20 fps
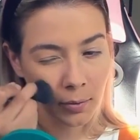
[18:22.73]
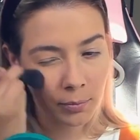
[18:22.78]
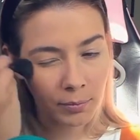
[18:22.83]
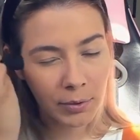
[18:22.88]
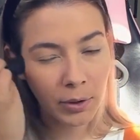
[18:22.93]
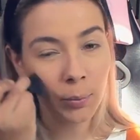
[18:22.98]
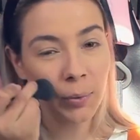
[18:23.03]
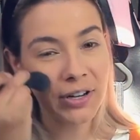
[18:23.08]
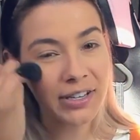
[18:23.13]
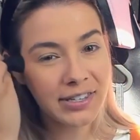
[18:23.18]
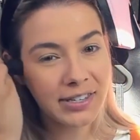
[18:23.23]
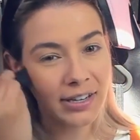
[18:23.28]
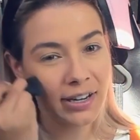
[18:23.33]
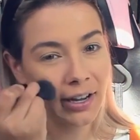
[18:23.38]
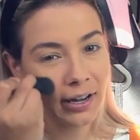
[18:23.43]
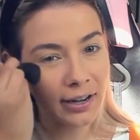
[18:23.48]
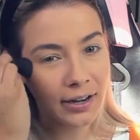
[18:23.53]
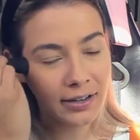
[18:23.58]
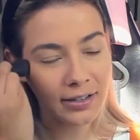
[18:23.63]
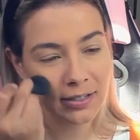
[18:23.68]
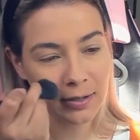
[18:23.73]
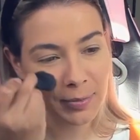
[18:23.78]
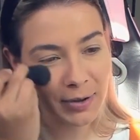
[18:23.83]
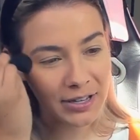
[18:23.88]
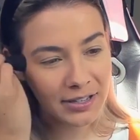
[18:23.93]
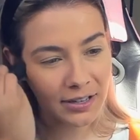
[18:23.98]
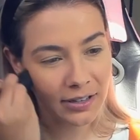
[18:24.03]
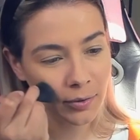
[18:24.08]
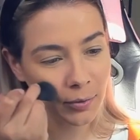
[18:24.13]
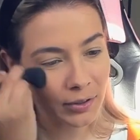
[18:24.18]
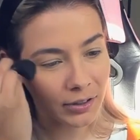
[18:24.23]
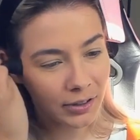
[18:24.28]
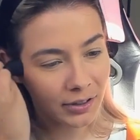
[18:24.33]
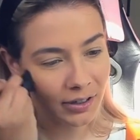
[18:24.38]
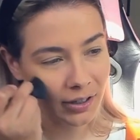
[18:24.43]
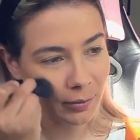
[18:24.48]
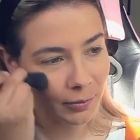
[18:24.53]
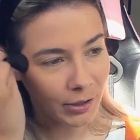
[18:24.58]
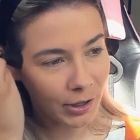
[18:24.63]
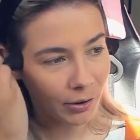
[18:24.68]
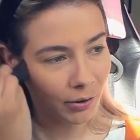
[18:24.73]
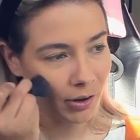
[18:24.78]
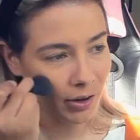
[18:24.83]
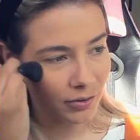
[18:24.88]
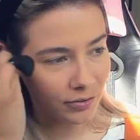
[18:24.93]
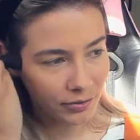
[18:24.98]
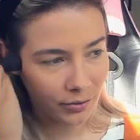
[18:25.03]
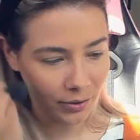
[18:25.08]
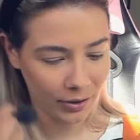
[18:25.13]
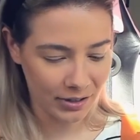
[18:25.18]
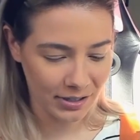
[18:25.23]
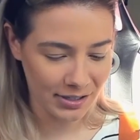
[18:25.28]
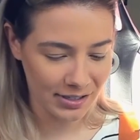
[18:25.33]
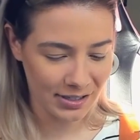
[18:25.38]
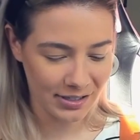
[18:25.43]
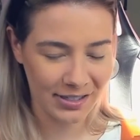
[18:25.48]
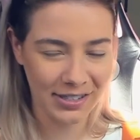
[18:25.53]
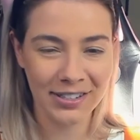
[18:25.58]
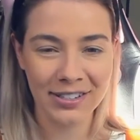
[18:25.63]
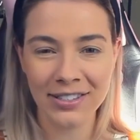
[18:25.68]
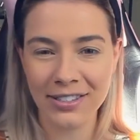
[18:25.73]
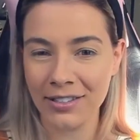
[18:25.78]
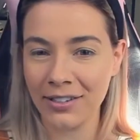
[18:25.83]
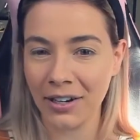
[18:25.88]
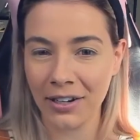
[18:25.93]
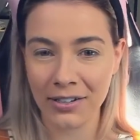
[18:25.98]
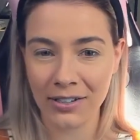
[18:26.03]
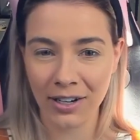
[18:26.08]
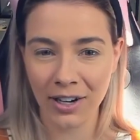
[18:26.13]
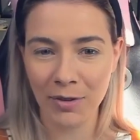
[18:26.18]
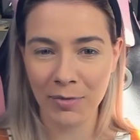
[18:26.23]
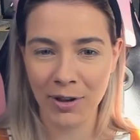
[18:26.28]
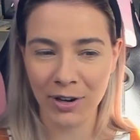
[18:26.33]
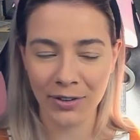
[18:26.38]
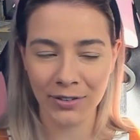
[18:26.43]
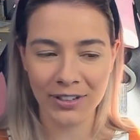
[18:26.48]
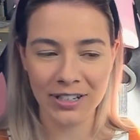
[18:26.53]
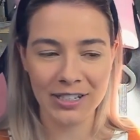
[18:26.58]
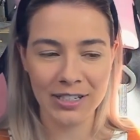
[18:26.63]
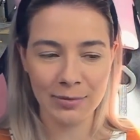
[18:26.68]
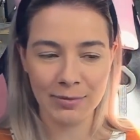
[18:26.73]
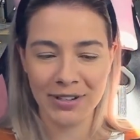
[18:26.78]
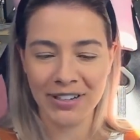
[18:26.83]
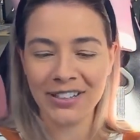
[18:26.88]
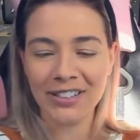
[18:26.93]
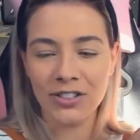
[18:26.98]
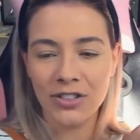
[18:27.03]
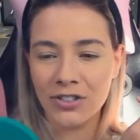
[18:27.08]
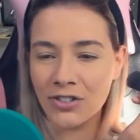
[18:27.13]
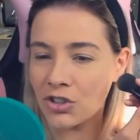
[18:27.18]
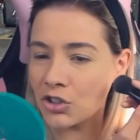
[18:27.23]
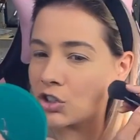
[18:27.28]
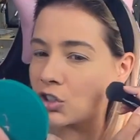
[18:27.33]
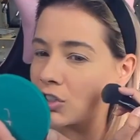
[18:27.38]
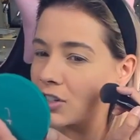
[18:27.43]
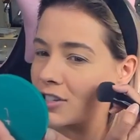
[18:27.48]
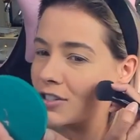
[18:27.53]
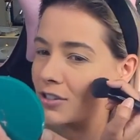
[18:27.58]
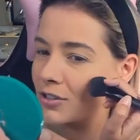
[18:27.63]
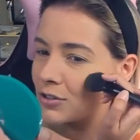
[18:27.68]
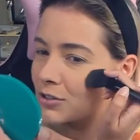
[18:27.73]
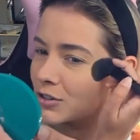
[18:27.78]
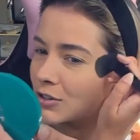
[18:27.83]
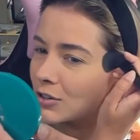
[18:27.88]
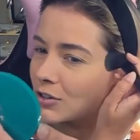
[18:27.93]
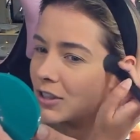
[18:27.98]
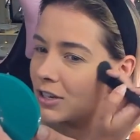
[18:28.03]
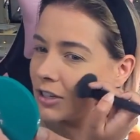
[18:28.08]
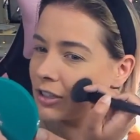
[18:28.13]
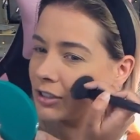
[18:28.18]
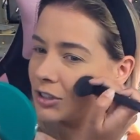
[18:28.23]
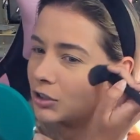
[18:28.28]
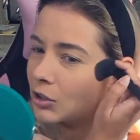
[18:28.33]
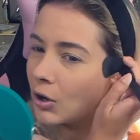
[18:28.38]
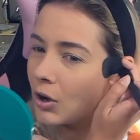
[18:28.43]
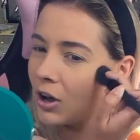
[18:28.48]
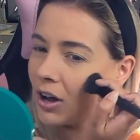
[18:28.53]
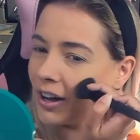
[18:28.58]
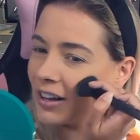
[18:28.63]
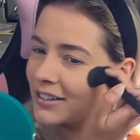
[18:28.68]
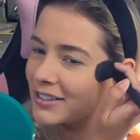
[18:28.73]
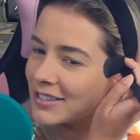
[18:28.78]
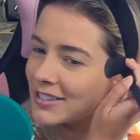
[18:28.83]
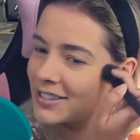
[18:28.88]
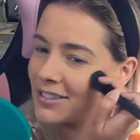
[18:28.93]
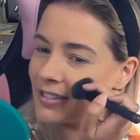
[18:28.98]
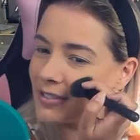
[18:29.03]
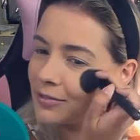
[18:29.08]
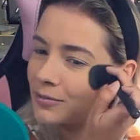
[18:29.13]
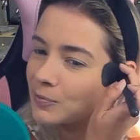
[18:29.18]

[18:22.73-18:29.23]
But once again, it depends on what look I'm going for, and since it's daytime, I don't need to be chiseled to the gods.